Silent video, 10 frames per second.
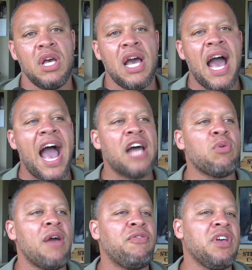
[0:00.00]
How do
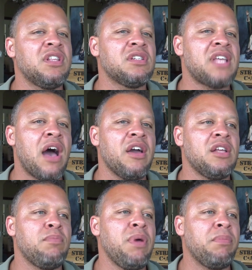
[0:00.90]
I figure this out in
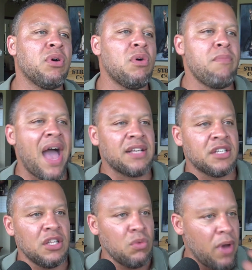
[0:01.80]
a biblical
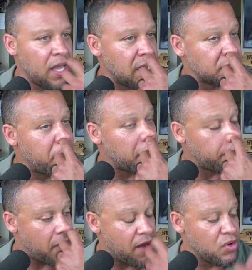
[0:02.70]
masculine way that's better
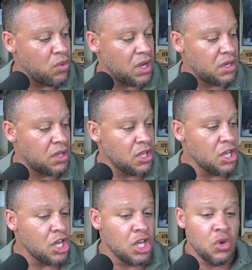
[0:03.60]
for everyone?
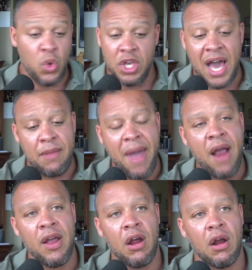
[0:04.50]
Well, you got to
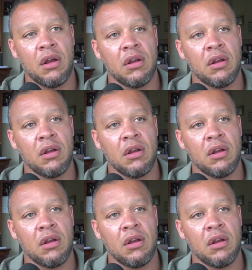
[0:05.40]
marry her.